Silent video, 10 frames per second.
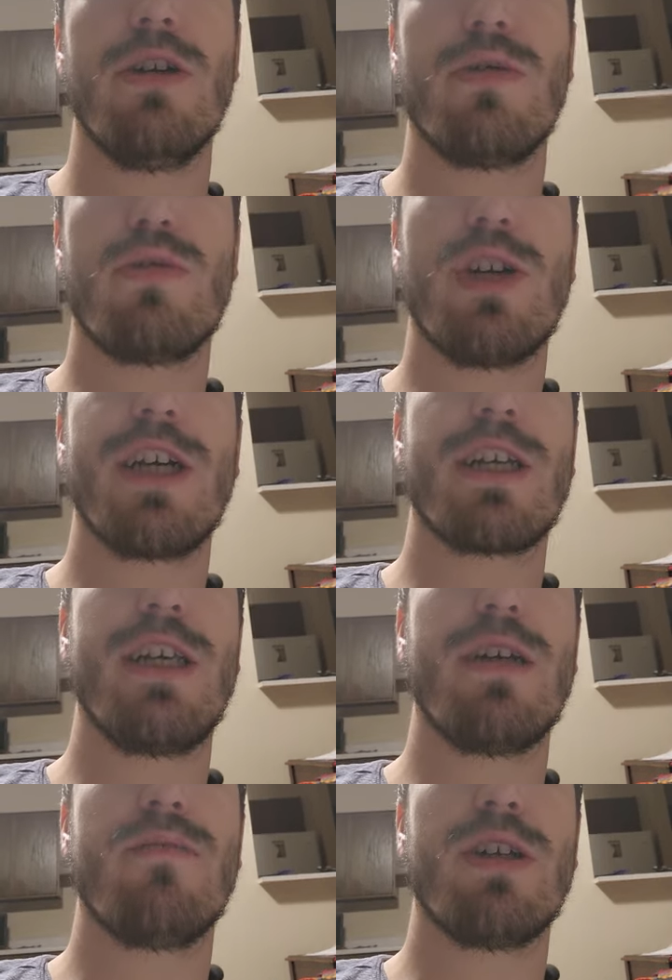
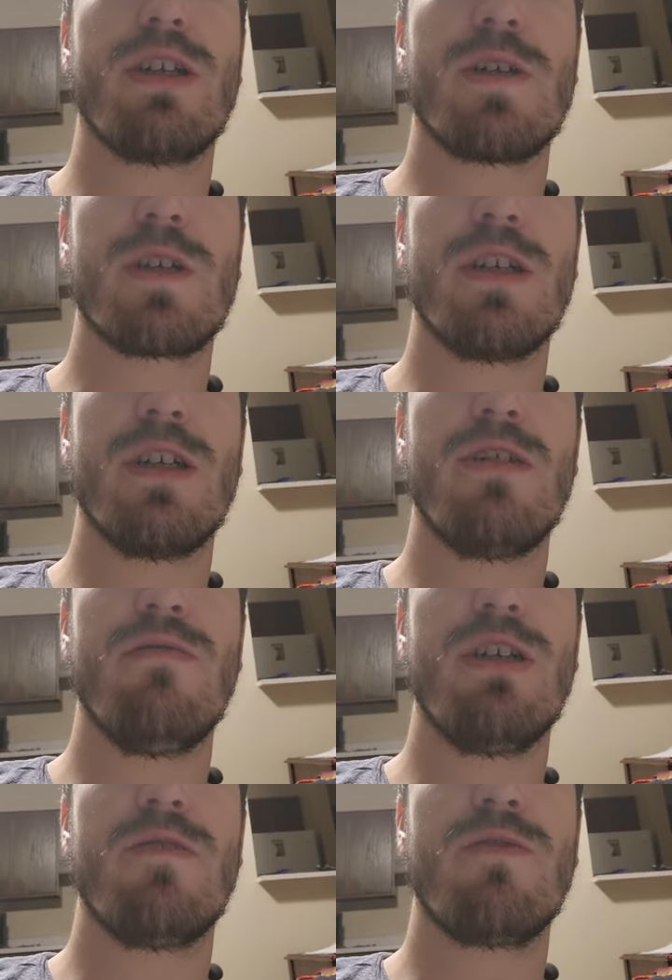Rocky, about this guy
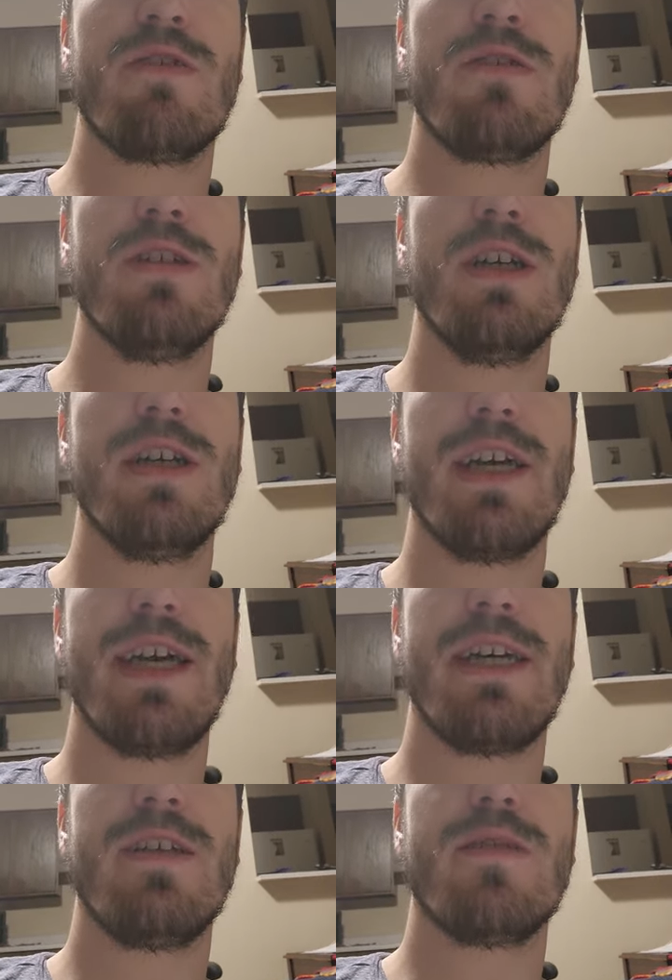who never
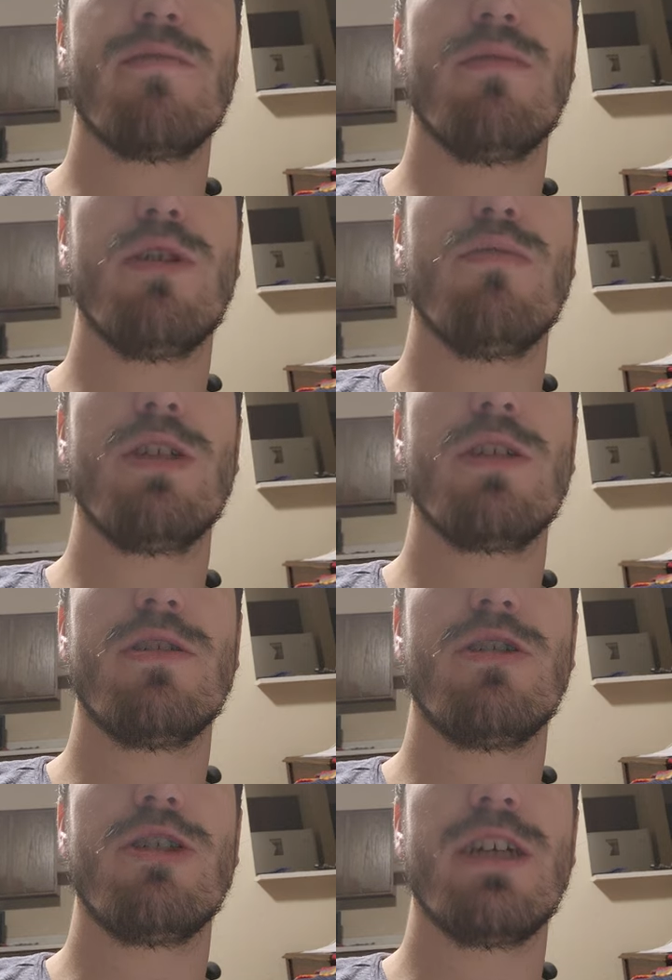had his moment
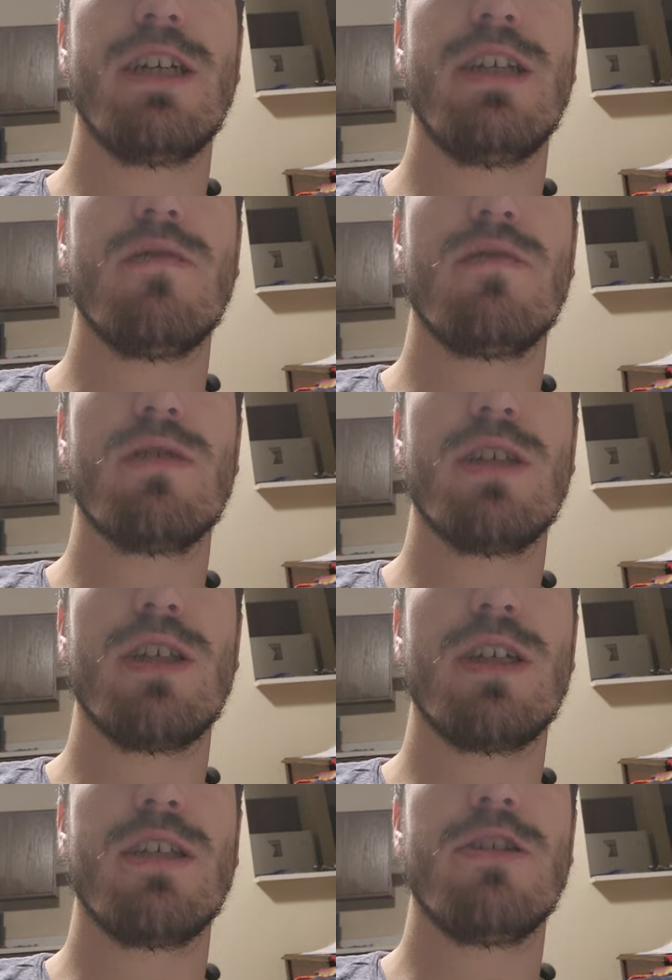to shine, never really
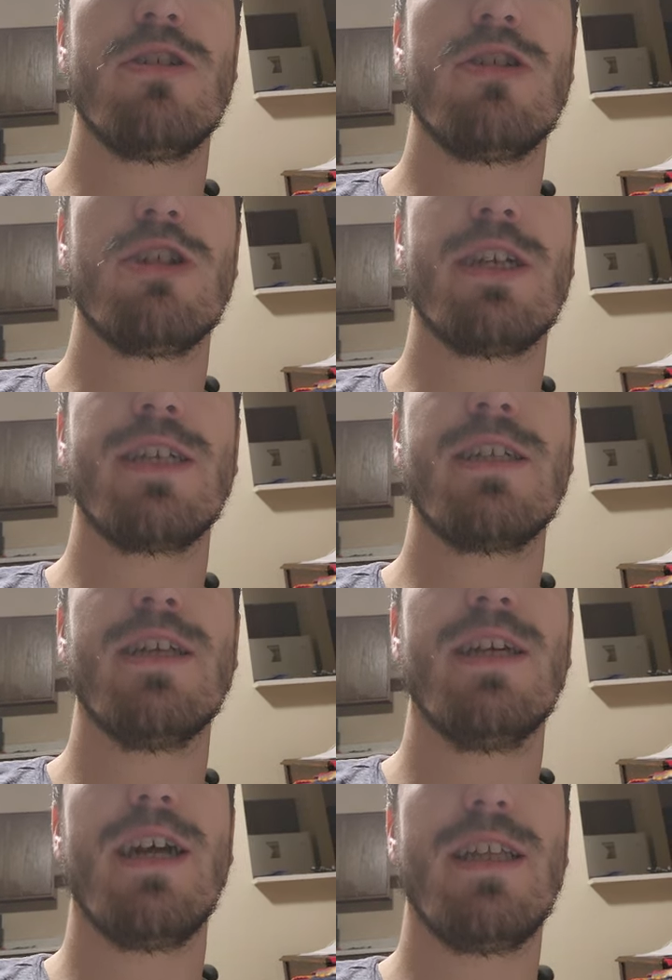got his shot,
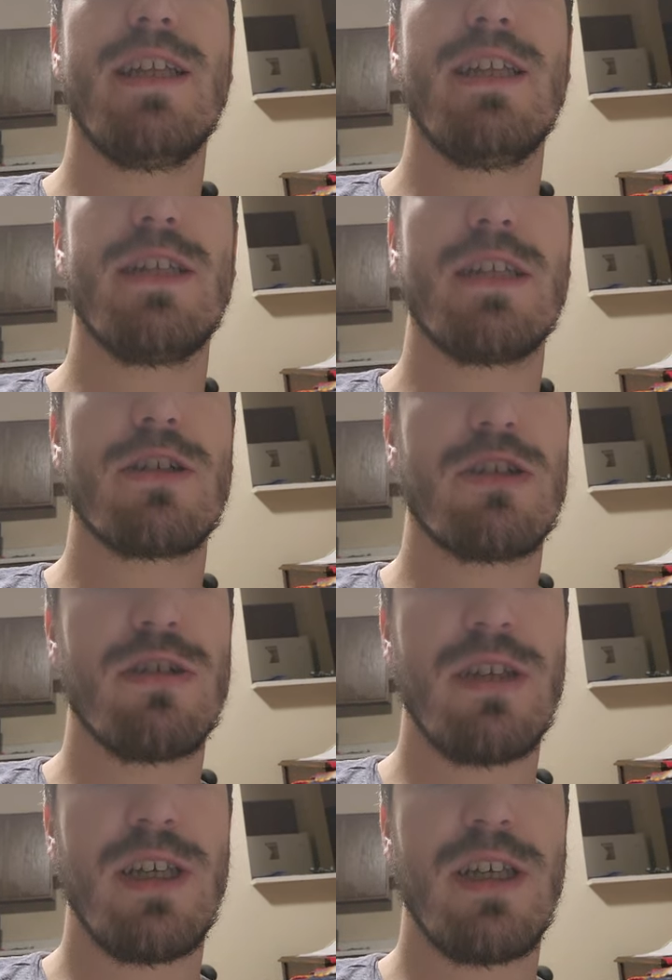and then he
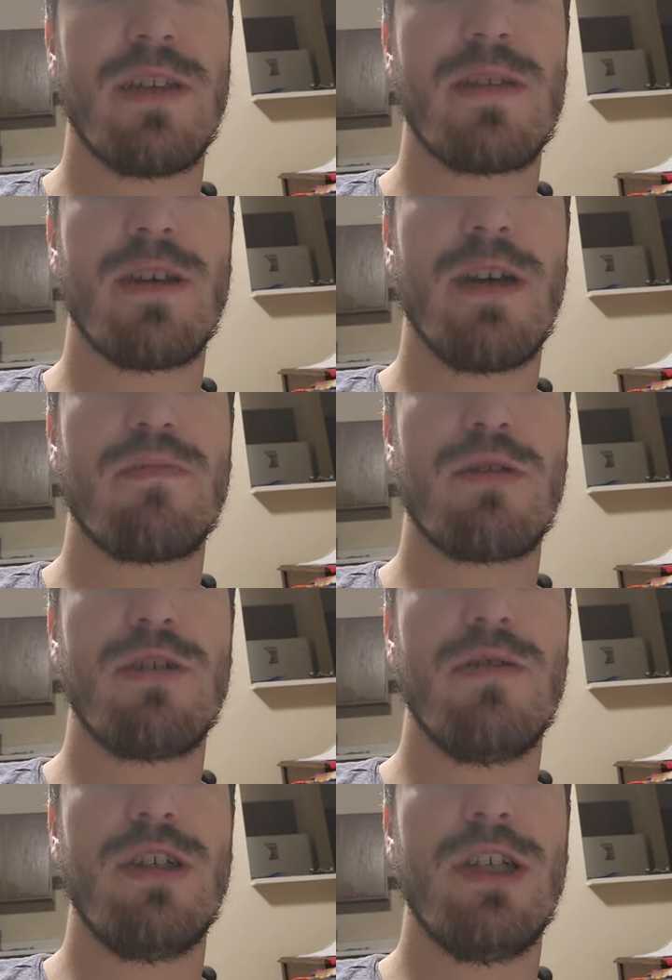actually gets an
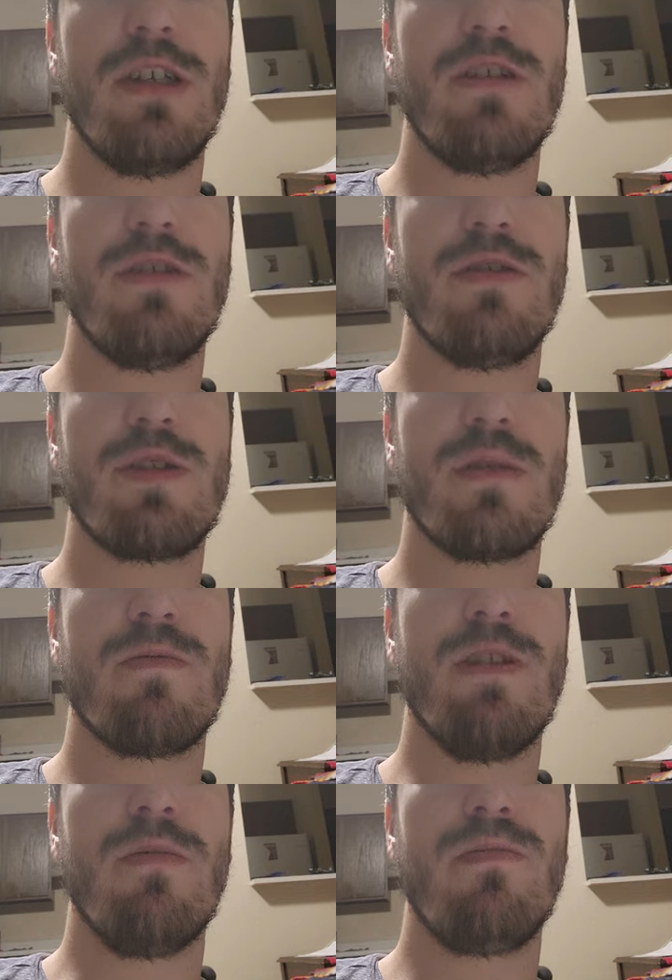opportunity to do
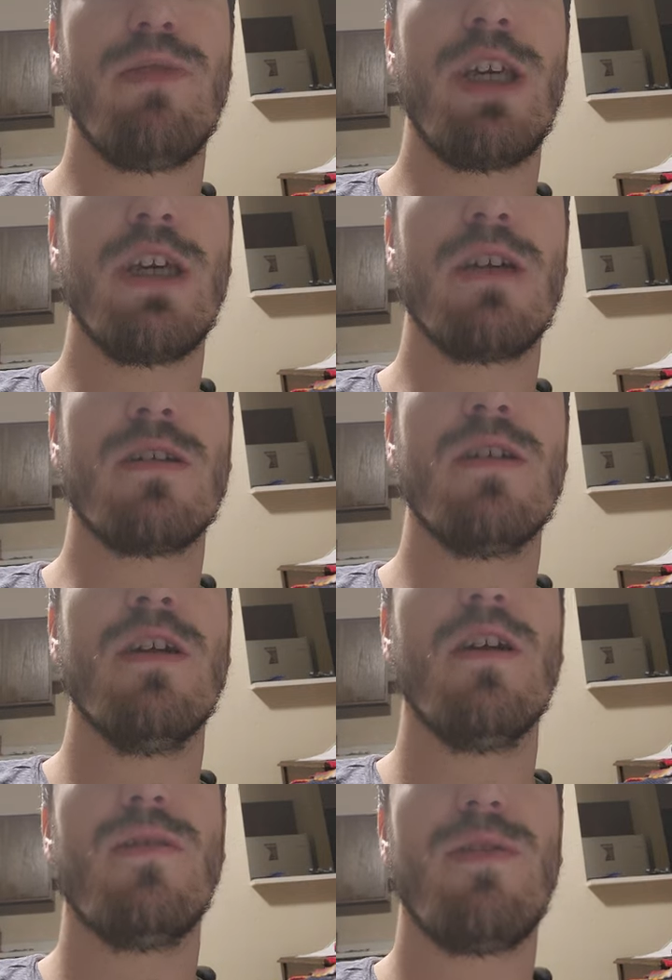something big,
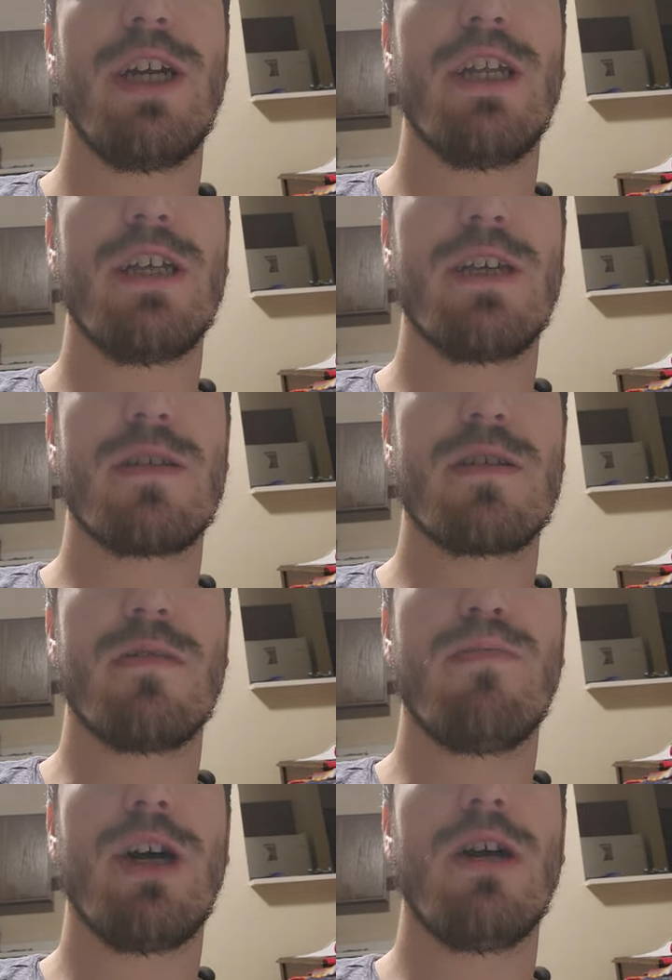fight against
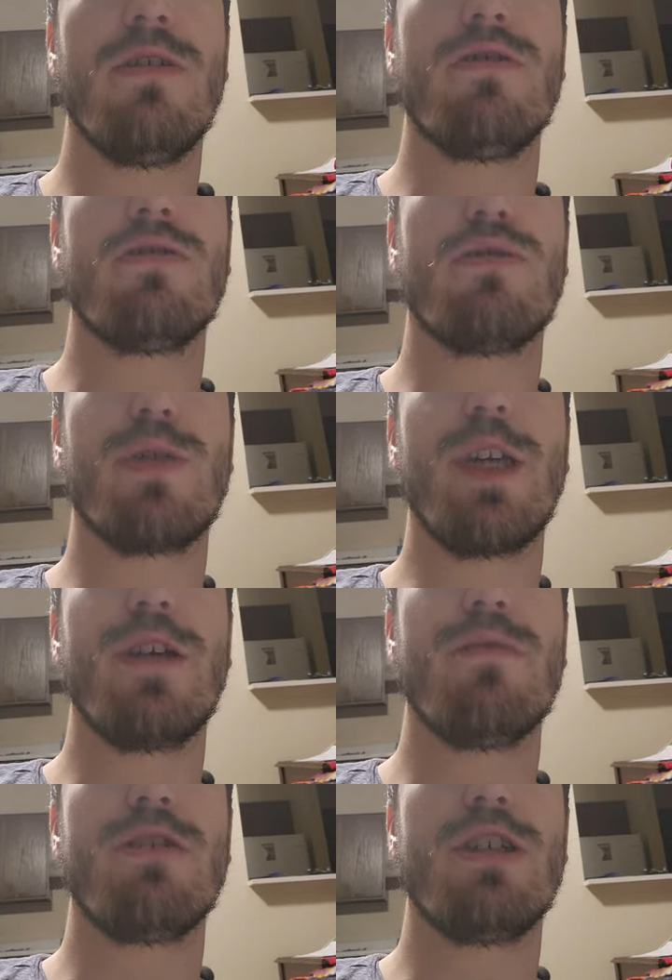Apollo
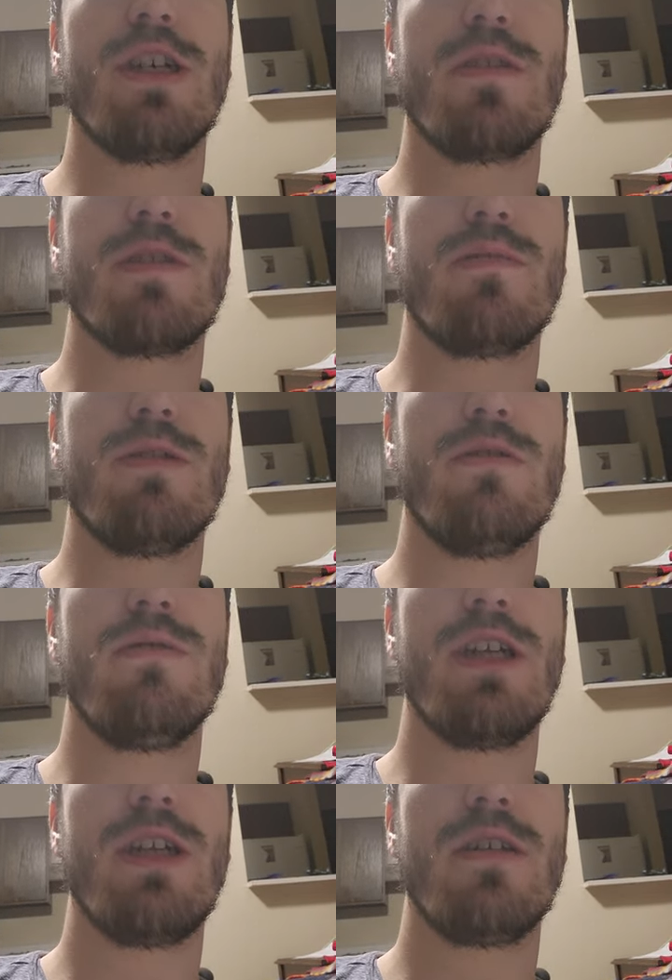Creed, which he ends up
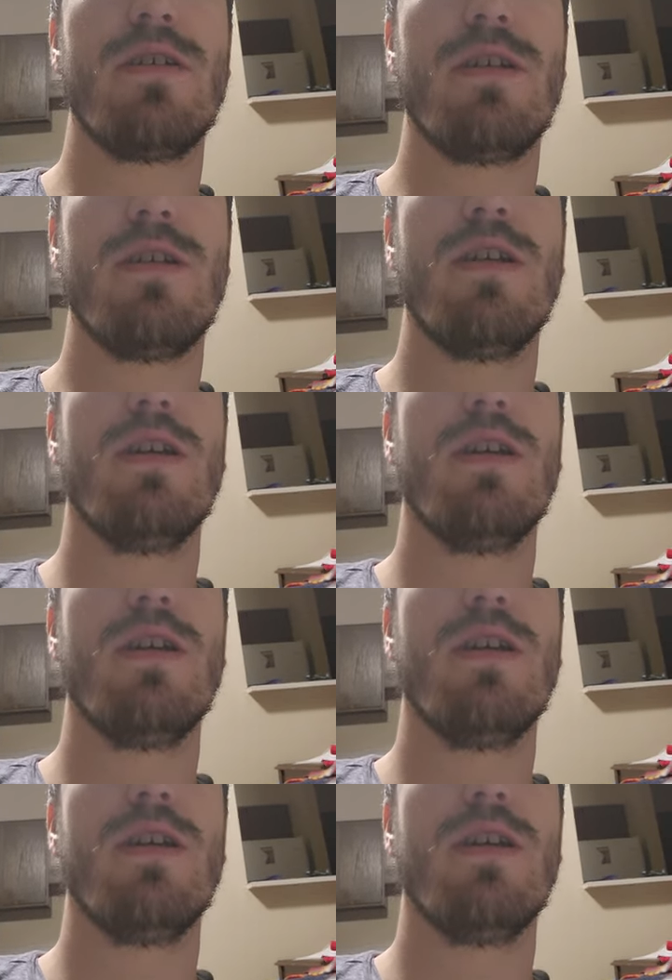doing, and then